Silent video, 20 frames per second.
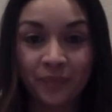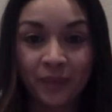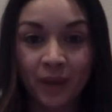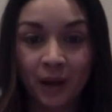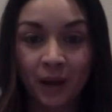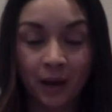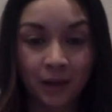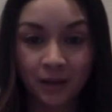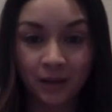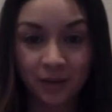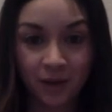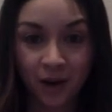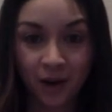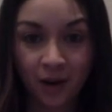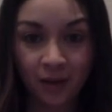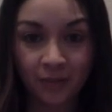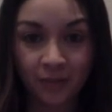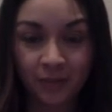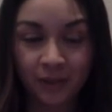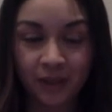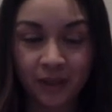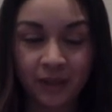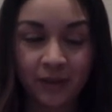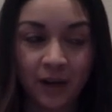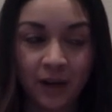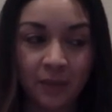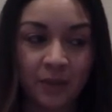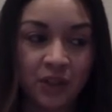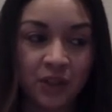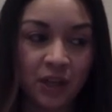I could not believe how
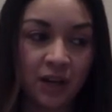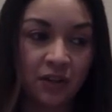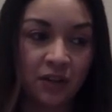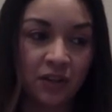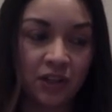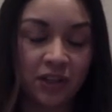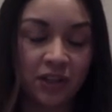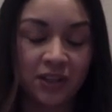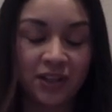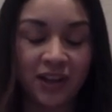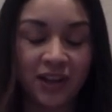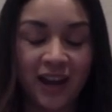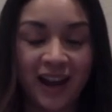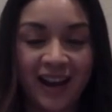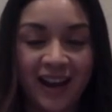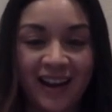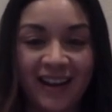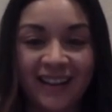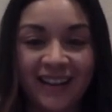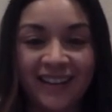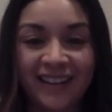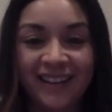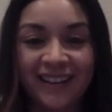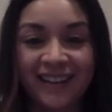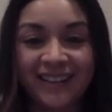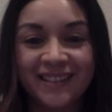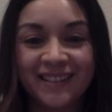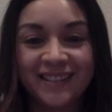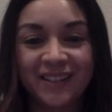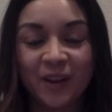much energy she had.
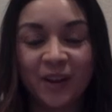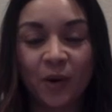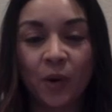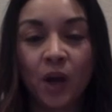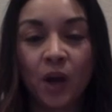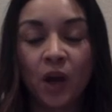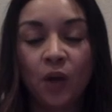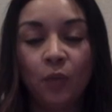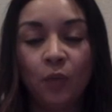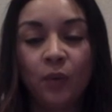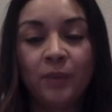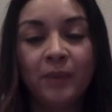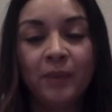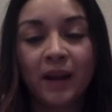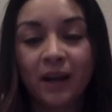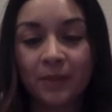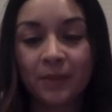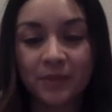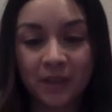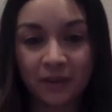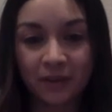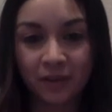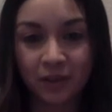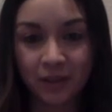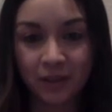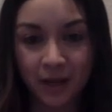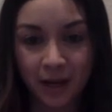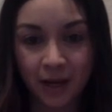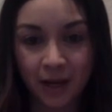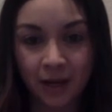And so we met up several
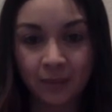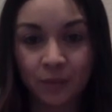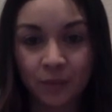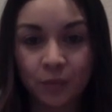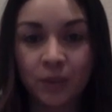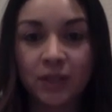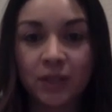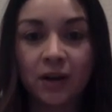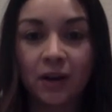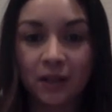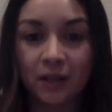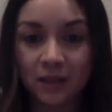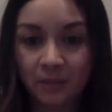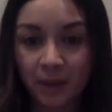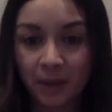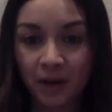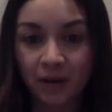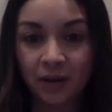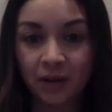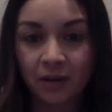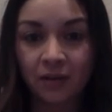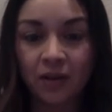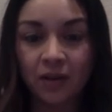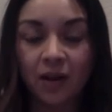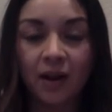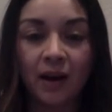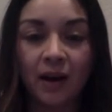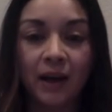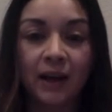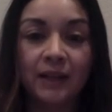times. We talked about it a
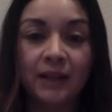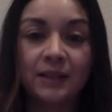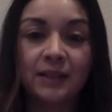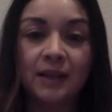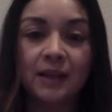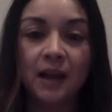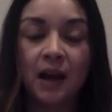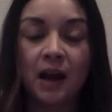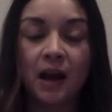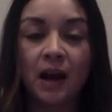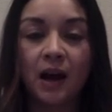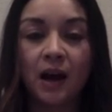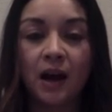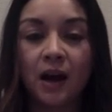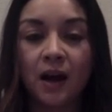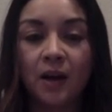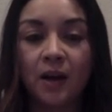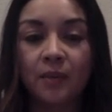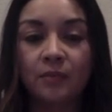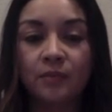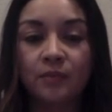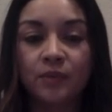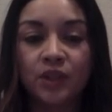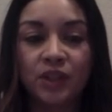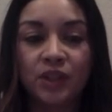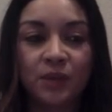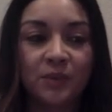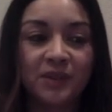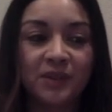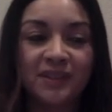lot.
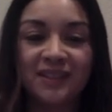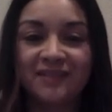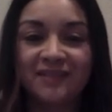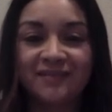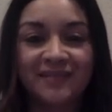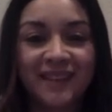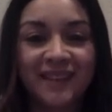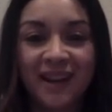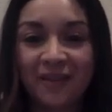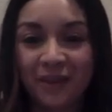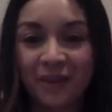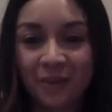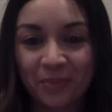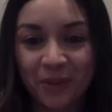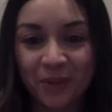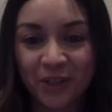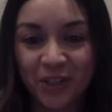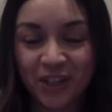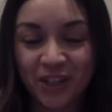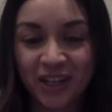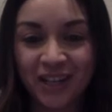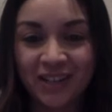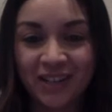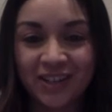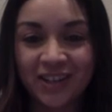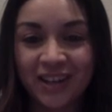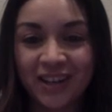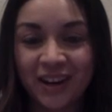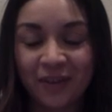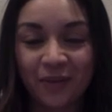She was never pushy.
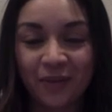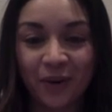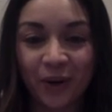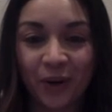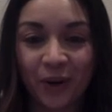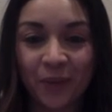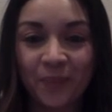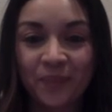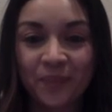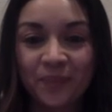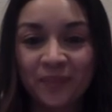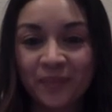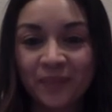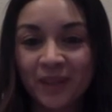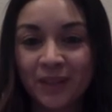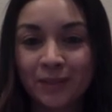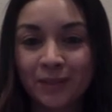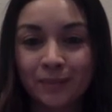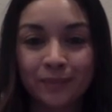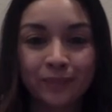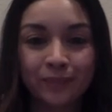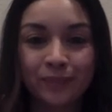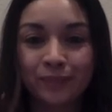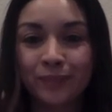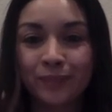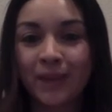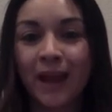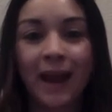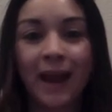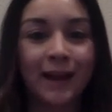She never
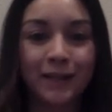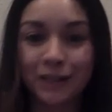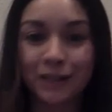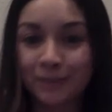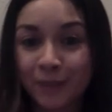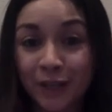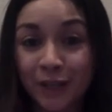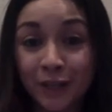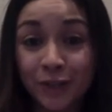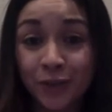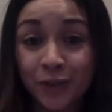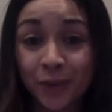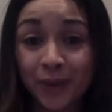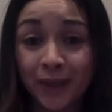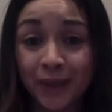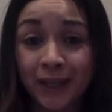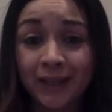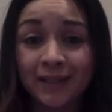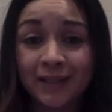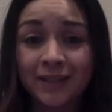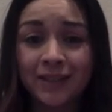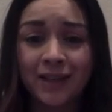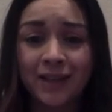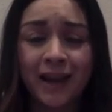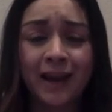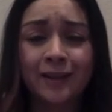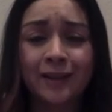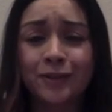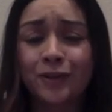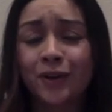asked me to join. She
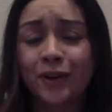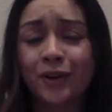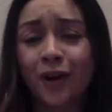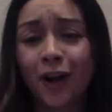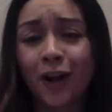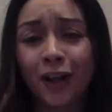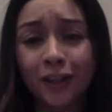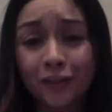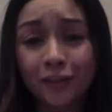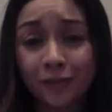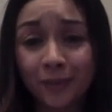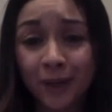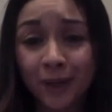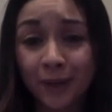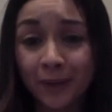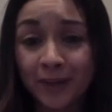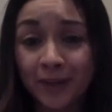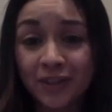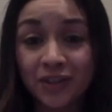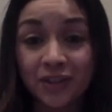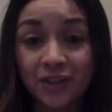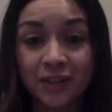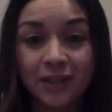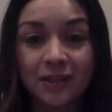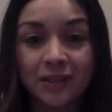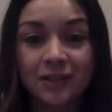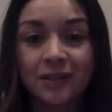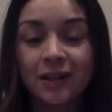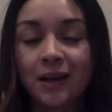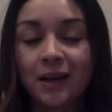answered all of my
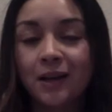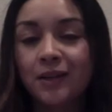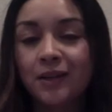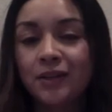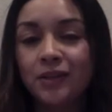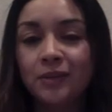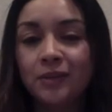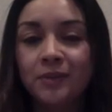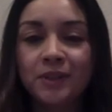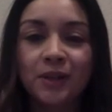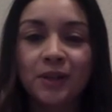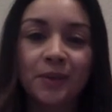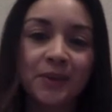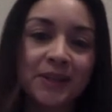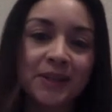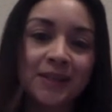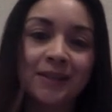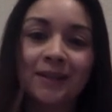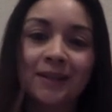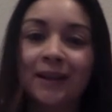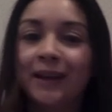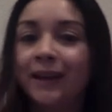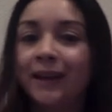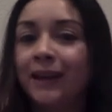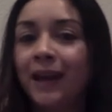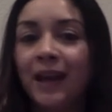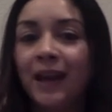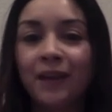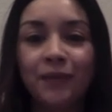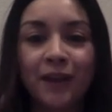questions. She was always like,
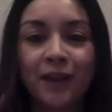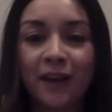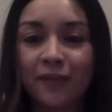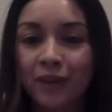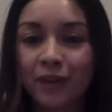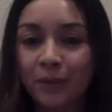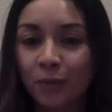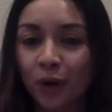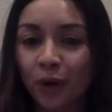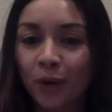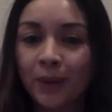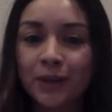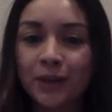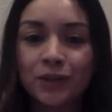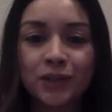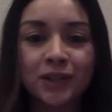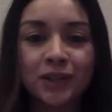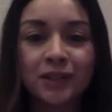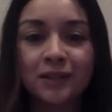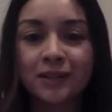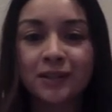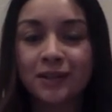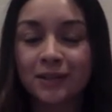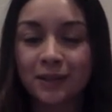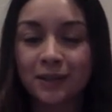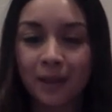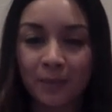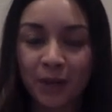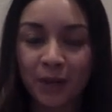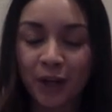hey, if you have any more questions, just
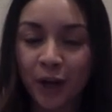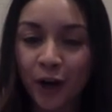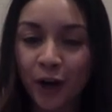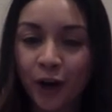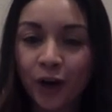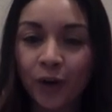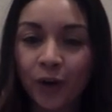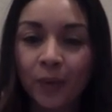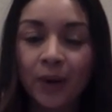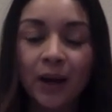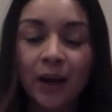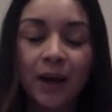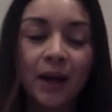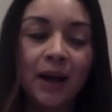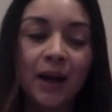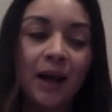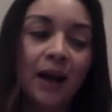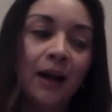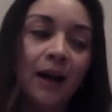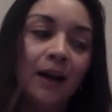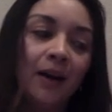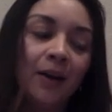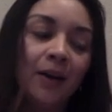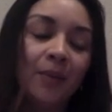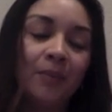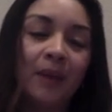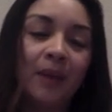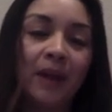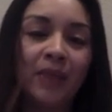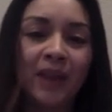let me know.
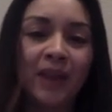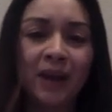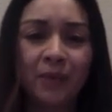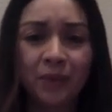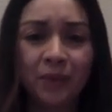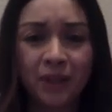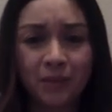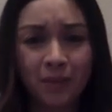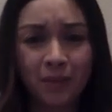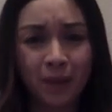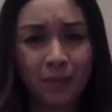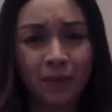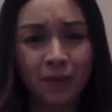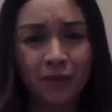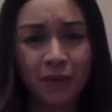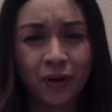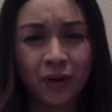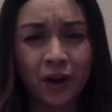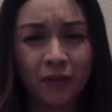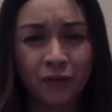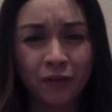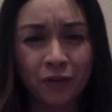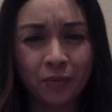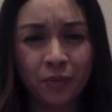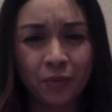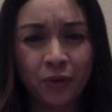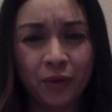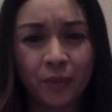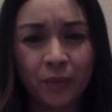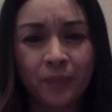And that really made me feel
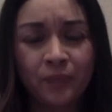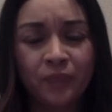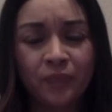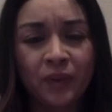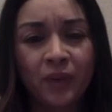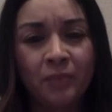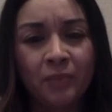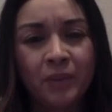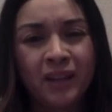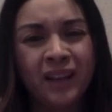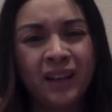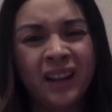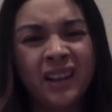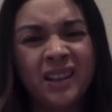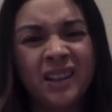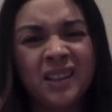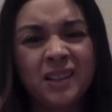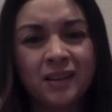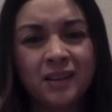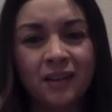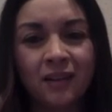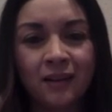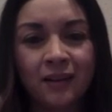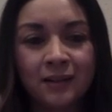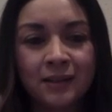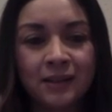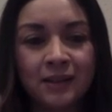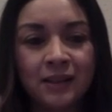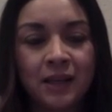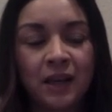comfortable because
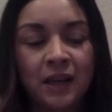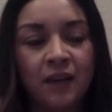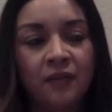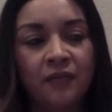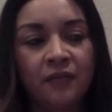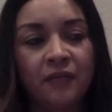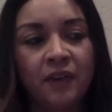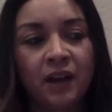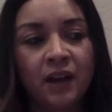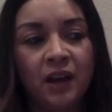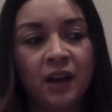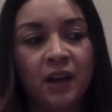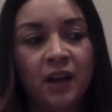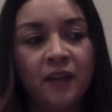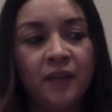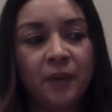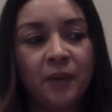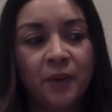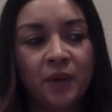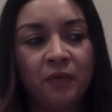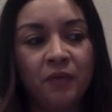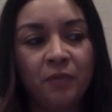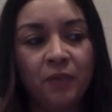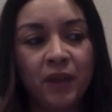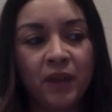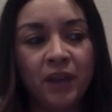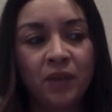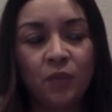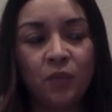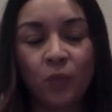honestly, if it would have
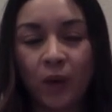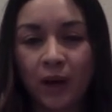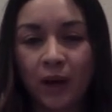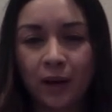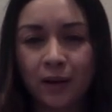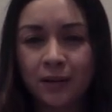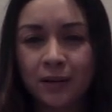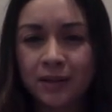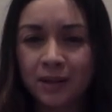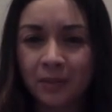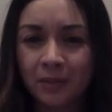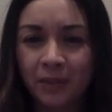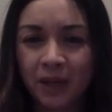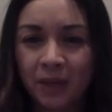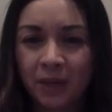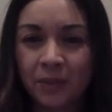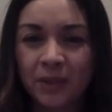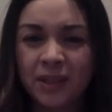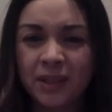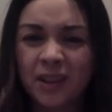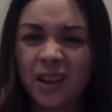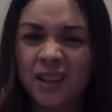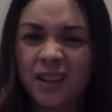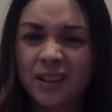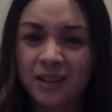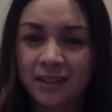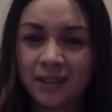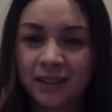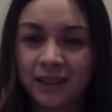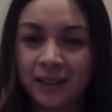been where somebody was
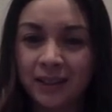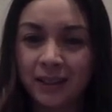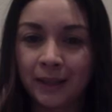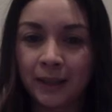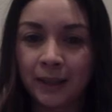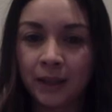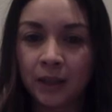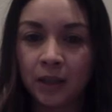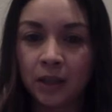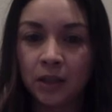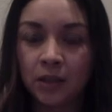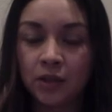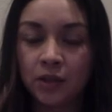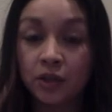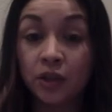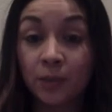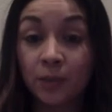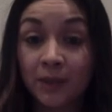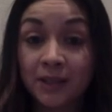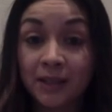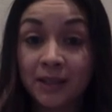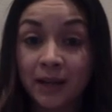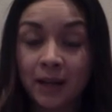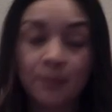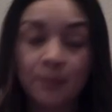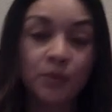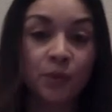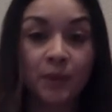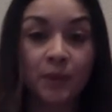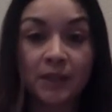constantly like, so do you want to sign up?
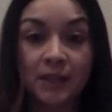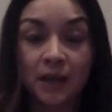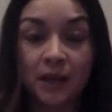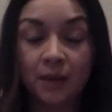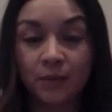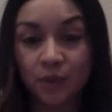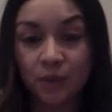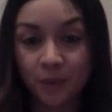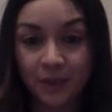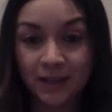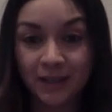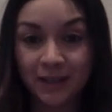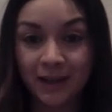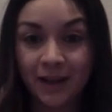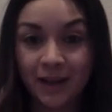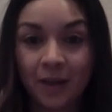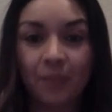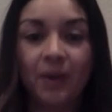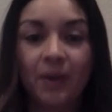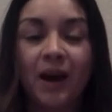Do you want to sign up? Do you want to sign up?